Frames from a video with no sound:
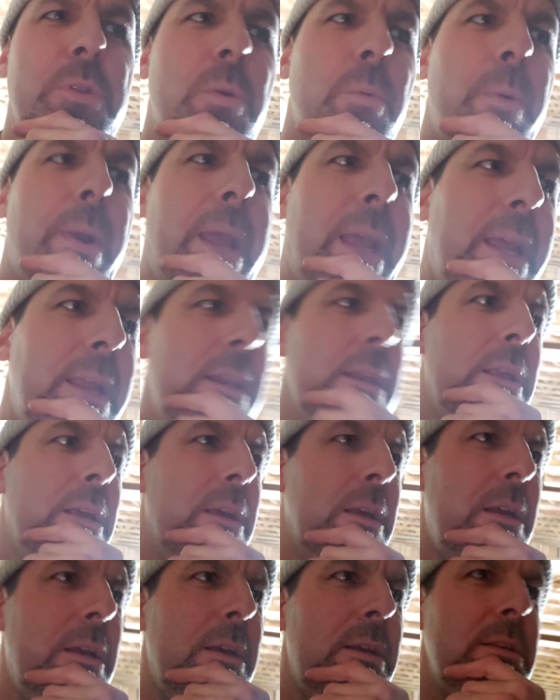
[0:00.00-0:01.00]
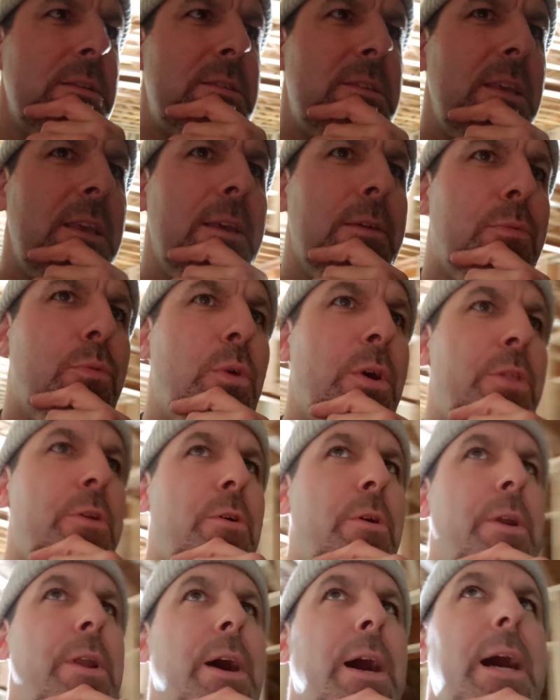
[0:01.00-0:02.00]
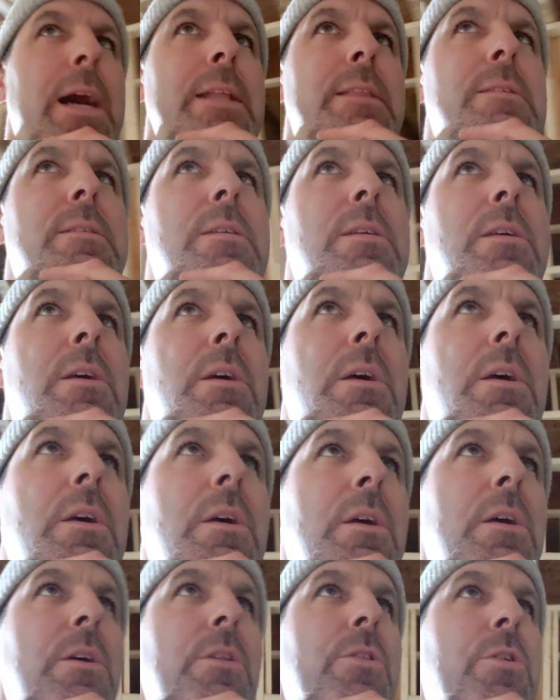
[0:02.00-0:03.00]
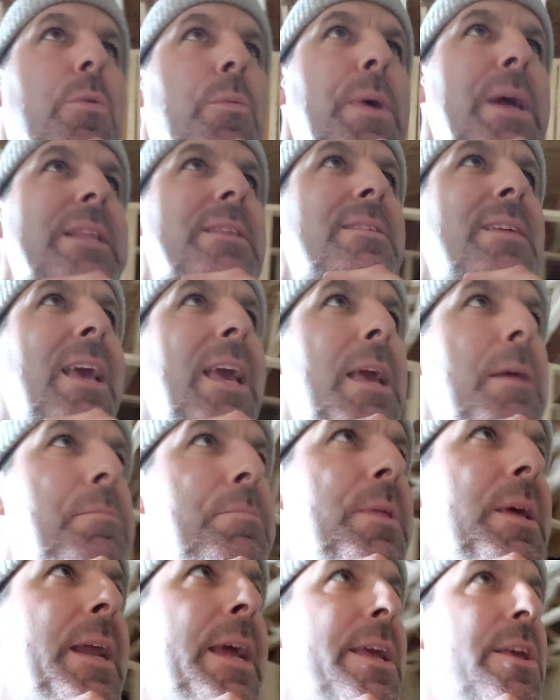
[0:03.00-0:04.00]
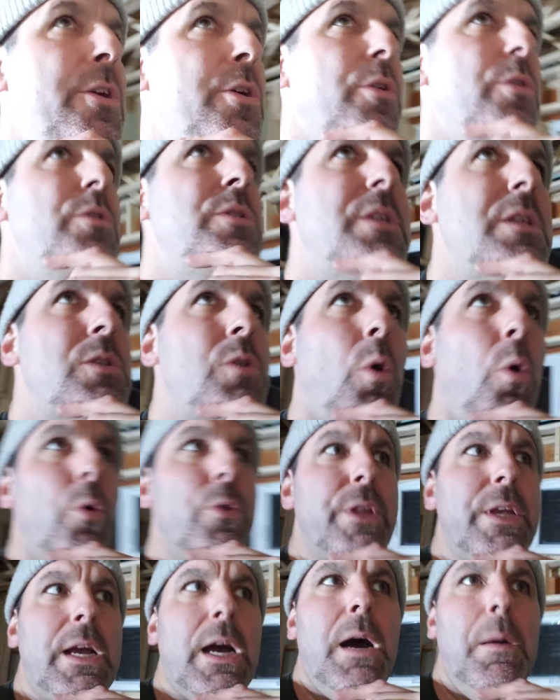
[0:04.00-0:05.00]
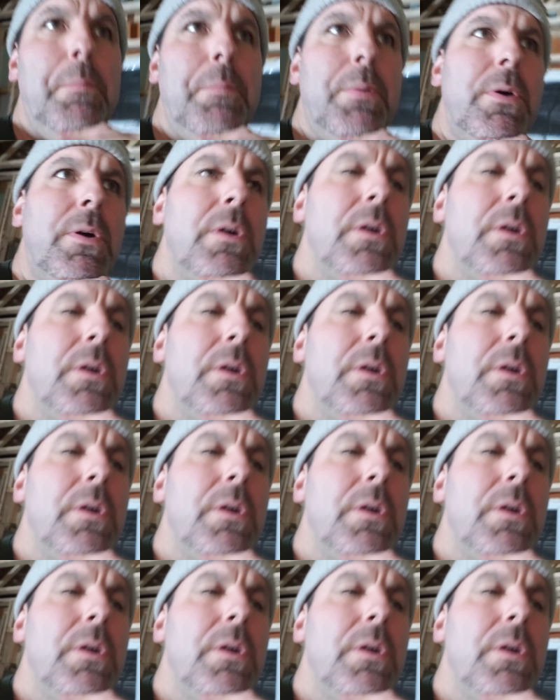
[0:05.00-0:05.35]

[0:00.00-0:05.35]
the rain, see if whether or not the red tape that I use is holding up.